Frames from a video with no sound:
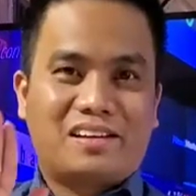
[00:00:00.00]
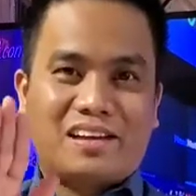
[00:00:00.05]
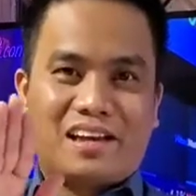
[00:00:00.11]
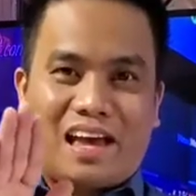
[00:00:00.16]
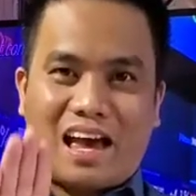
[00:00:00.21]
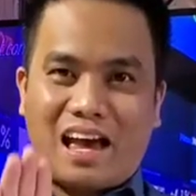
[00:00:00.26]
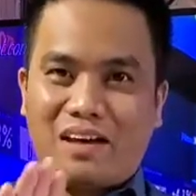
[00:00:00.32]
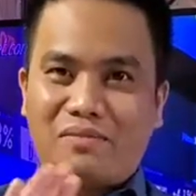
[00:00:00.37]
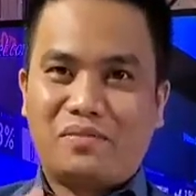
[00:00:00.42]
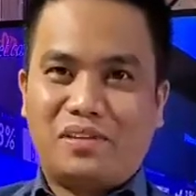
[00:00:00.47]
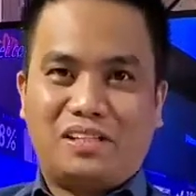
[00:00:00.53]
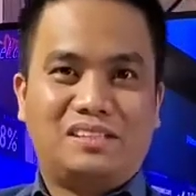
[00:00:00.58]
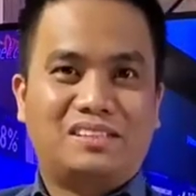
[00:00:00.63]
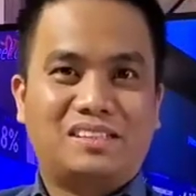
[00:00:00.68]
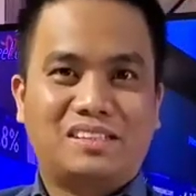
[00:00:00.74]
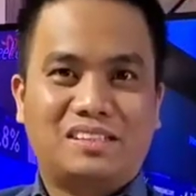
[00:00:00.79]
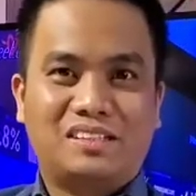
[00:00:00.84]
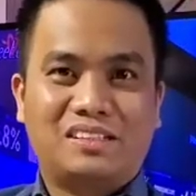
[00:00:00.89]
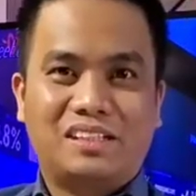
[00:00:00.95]
Have
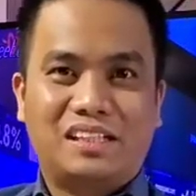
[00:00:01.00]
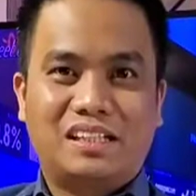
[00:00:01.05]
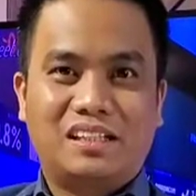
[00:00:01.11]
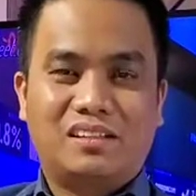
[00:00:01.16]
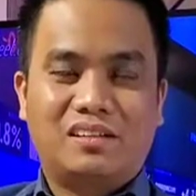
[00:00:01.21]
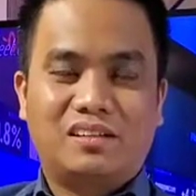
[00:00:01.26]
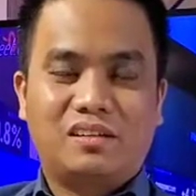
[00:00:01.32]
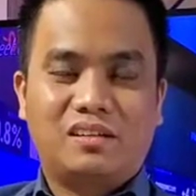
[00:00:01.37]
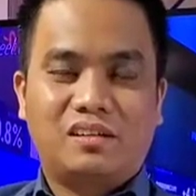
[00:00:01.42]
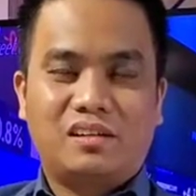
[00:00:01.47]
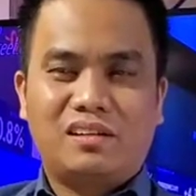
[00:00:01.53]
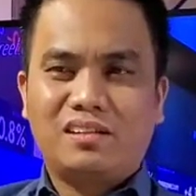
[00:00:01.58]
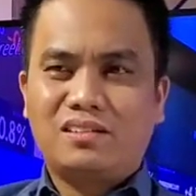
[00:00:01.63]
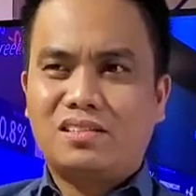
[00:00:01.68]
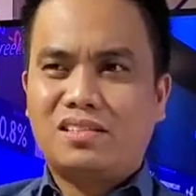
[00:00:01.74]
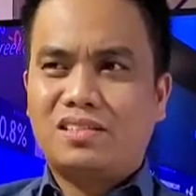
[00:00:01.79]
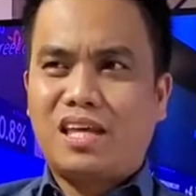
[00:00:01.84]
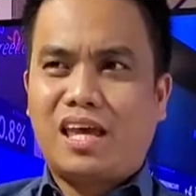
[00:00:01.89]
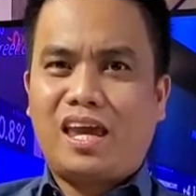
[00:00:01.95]
it.
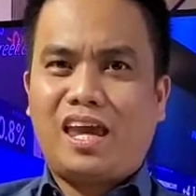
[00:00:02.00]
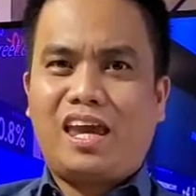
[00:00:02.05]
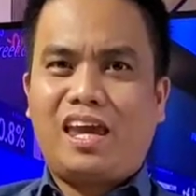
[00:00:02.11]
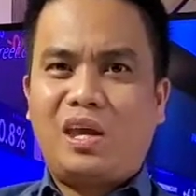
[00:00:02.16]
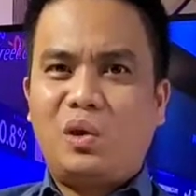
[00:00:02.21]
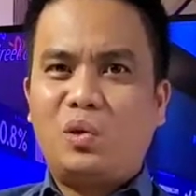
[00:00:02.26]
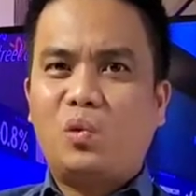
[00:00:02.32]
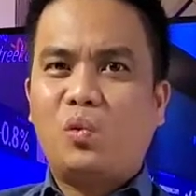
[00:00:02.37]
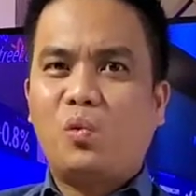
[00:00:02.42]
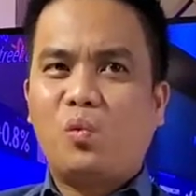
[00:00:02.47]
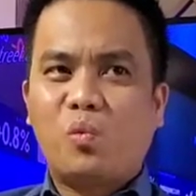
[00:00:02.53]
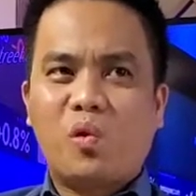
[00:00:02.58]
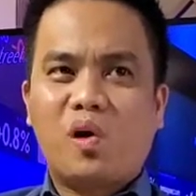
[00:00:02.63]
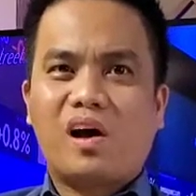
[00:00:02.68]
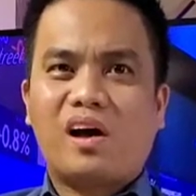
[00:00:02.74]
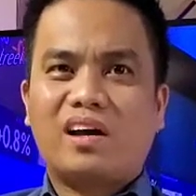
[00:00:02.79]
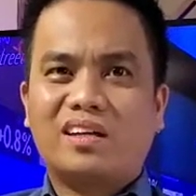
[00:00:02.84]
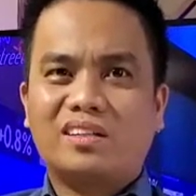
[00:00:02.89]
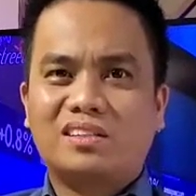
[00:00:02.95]
Let's say you
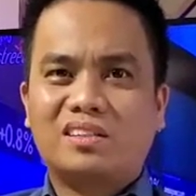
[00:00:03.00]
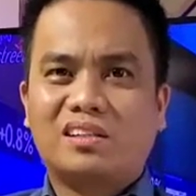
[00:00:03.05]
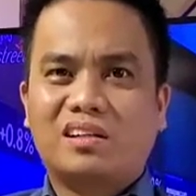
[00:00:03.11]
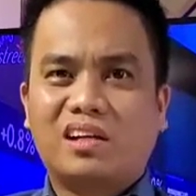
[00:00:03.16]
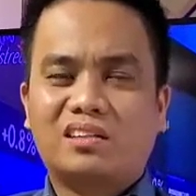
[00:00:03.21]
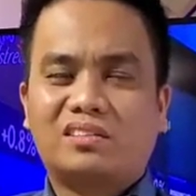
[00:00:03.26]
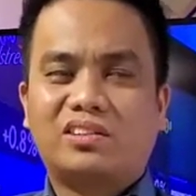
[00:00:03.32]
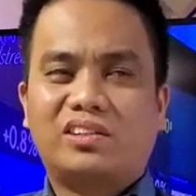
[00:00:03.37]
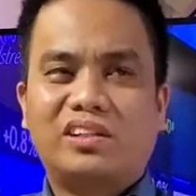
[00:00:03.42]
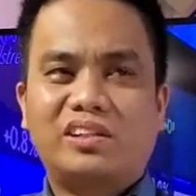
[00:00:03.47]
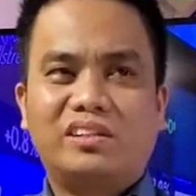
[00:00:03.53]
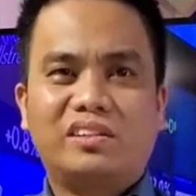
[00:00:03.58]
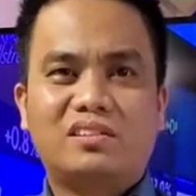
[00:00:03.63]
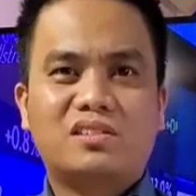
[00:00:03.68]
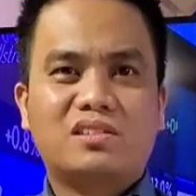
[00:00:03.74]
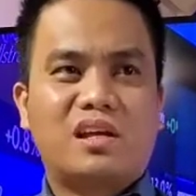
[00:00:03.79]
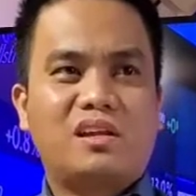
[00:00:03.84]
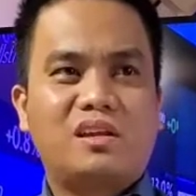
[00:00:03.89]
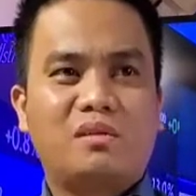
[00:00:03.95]
want a target
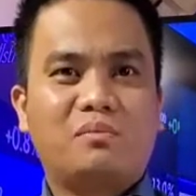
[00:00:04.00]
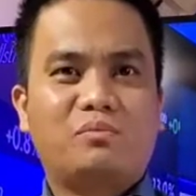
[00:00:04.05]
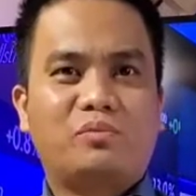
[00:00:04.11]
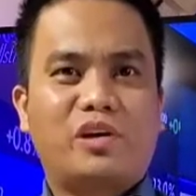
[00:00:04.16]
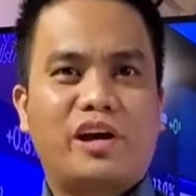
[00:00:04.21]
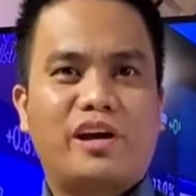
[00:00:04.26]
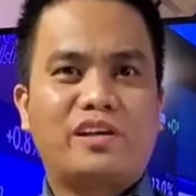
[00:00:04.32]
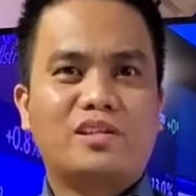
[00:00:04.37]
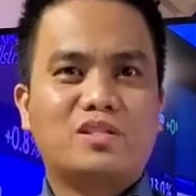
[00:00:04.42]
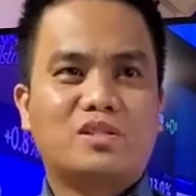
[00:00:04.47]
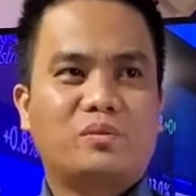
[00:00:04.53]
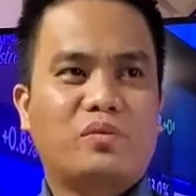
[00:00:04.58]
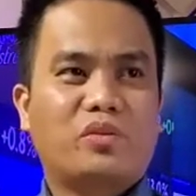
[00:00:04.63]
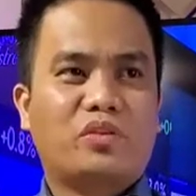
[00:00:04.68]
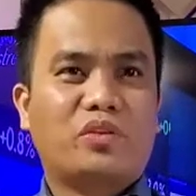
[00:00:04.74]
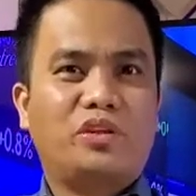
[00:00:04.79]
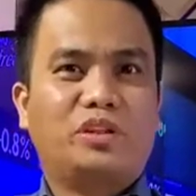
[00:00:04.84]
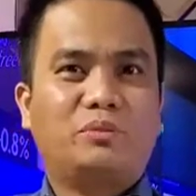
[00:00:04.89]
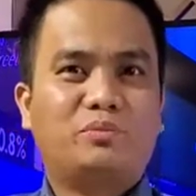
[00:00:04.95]
selling price of
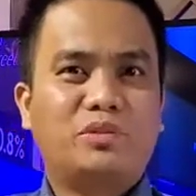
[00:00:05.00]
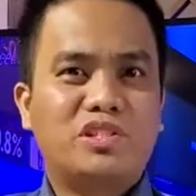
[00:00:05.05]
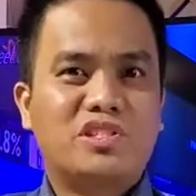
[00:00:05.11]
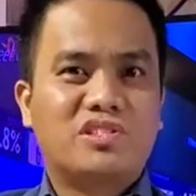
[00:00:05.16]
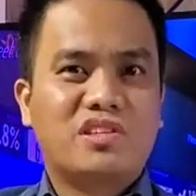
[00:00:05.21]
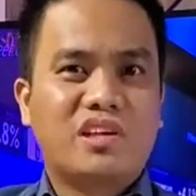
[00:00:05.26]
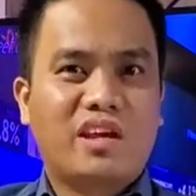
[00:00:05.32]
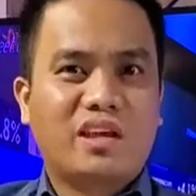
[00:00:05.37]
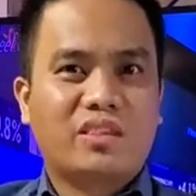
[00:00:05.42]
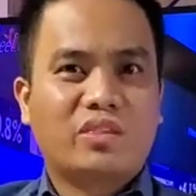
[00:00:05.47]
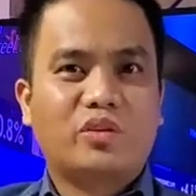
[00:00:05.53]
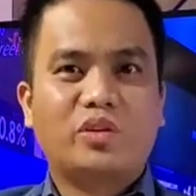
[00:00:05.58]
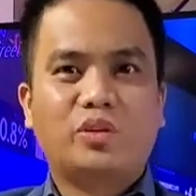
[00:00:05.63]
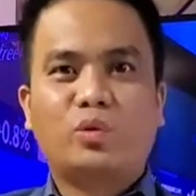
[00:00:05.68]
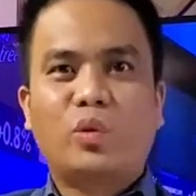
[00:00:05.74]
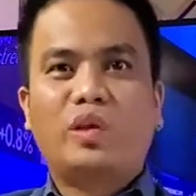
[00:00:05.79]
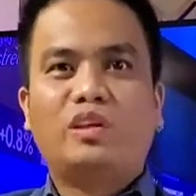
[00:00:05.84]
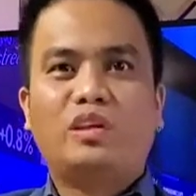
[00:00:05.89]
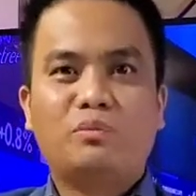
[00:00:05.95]
30% or
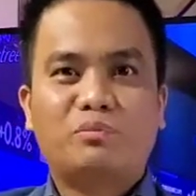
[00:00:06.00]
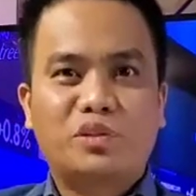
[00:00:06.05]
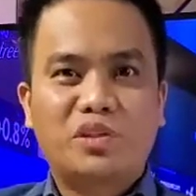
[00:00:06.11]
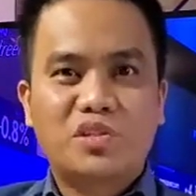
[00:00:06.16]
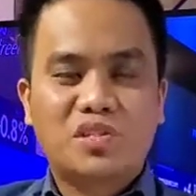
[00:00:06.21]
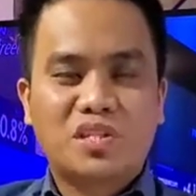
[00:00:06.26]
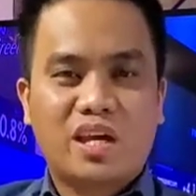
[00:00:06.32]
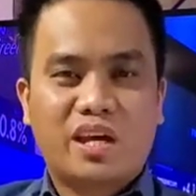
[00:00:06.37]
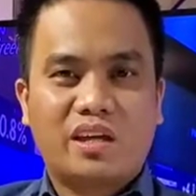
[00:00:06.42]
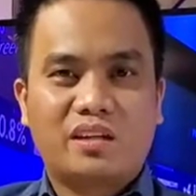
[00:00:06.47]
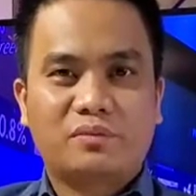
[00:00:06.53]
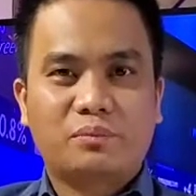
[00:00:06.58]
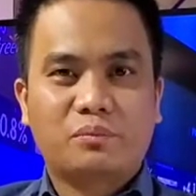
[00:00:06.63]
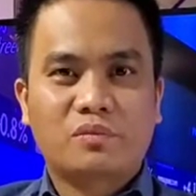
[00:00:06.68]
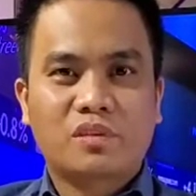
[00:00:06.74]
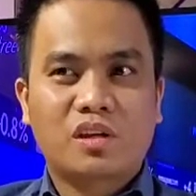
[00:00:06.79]
20%.